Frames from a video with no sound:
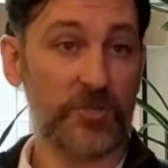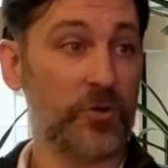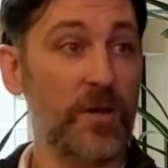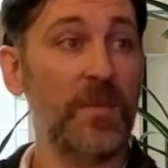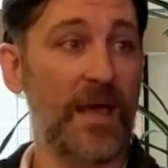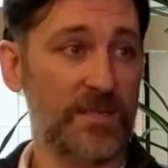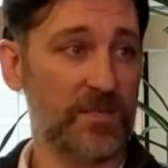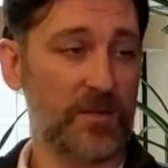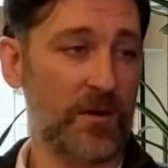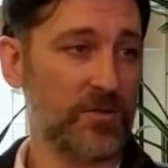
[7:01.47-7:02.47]
extreme
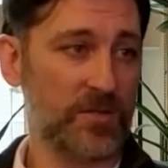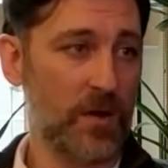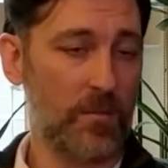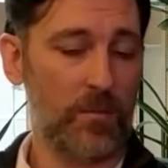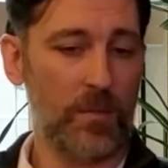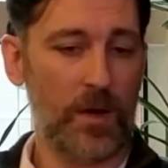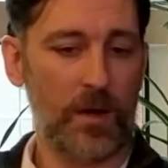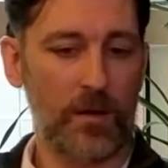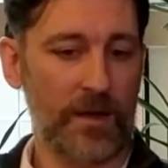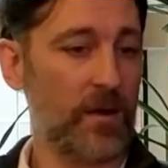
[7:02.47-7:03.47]
cases, there are some,
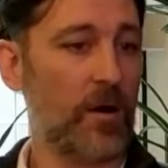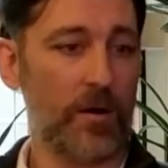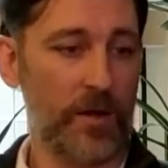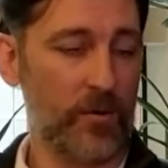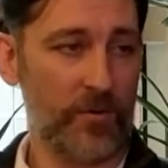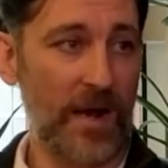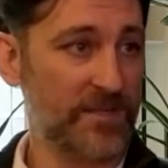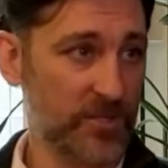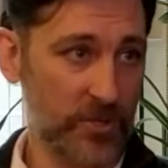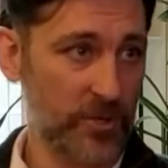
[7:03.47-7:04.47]
uh, like
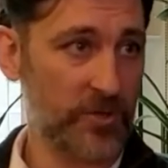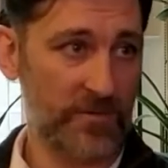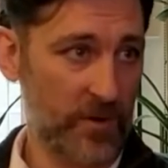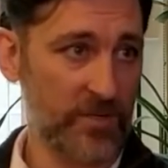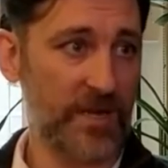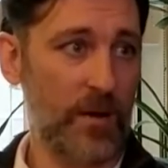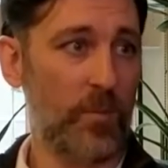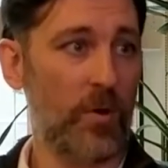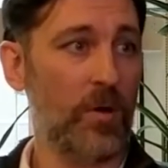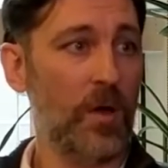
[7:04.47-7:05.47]
cardiothoracic surgery, for
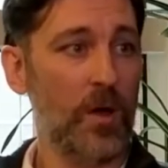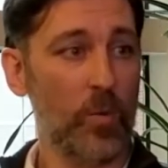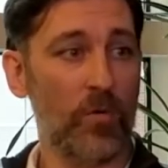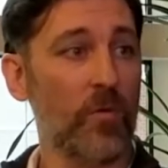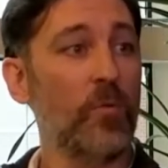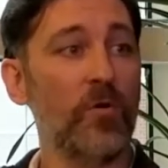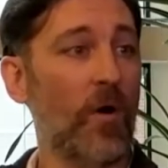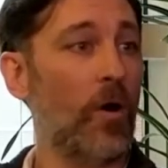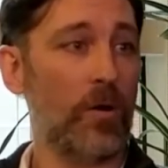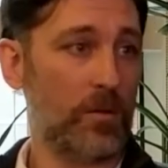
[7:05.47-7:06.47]
example, will remove
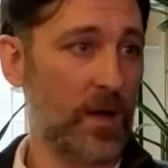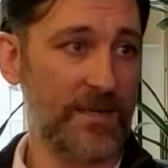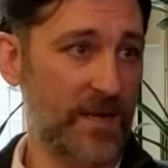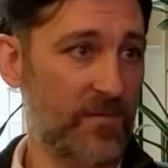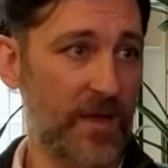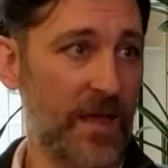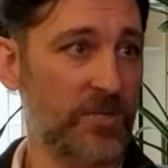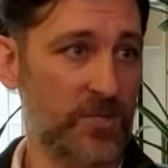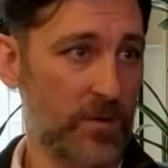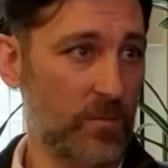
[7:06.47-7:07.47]
all
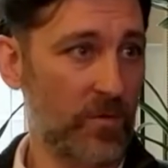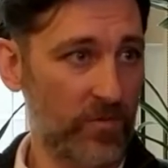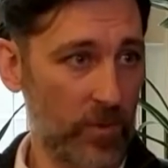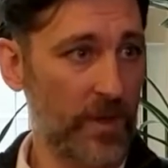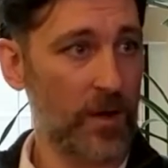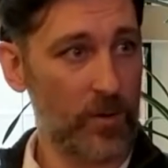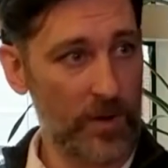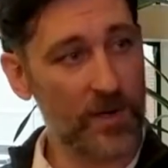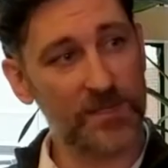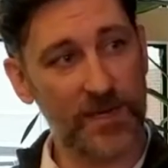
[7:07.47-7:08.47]
identification before they go
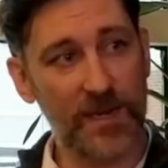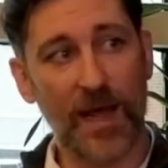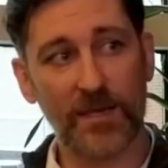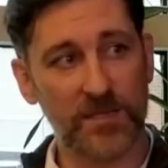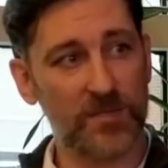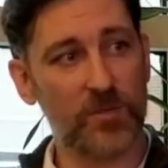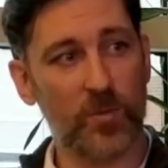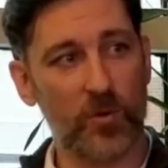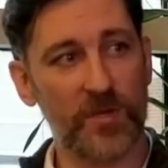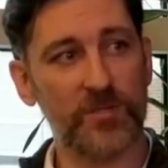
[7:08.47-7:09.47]
in because they need access to both